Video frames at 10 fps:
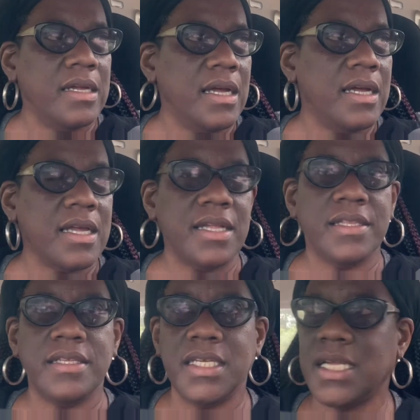I got
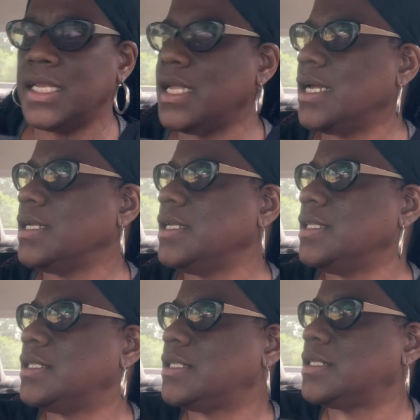chicken
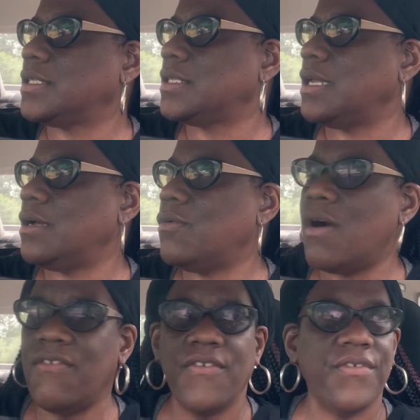nuggets, uh,
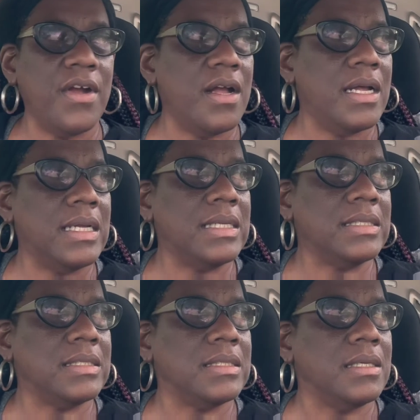waffle
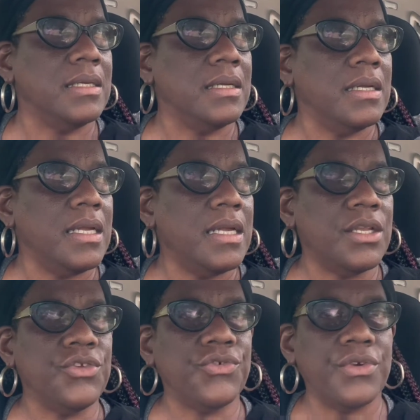fries, and
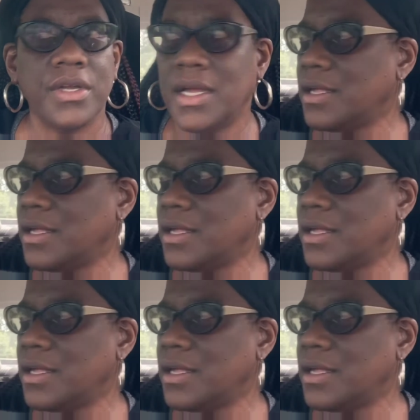a drink.